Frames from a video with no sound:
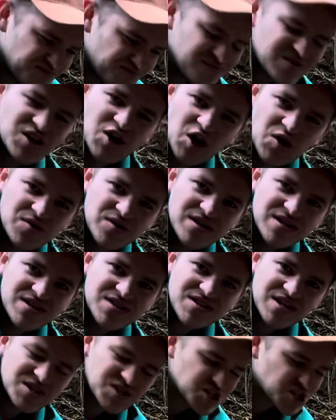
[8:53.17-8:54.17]
you know,
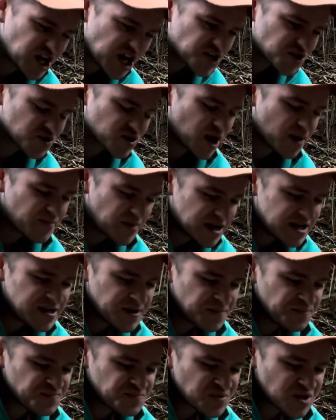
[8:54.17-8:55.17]
things change or not? But
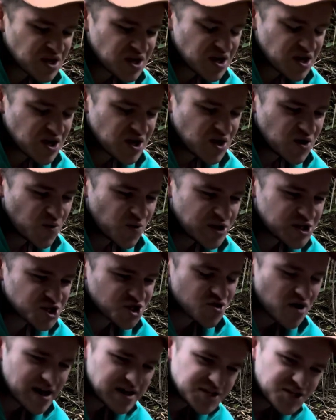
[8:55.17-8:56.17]
we're
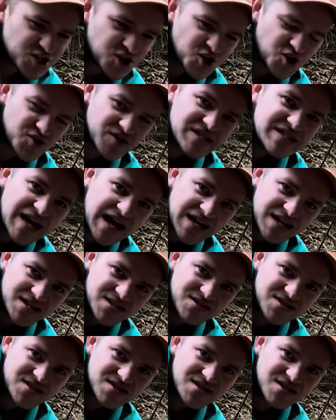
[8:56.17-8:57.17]
trying to
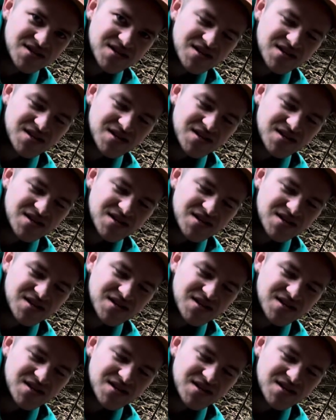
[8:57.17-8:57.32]
create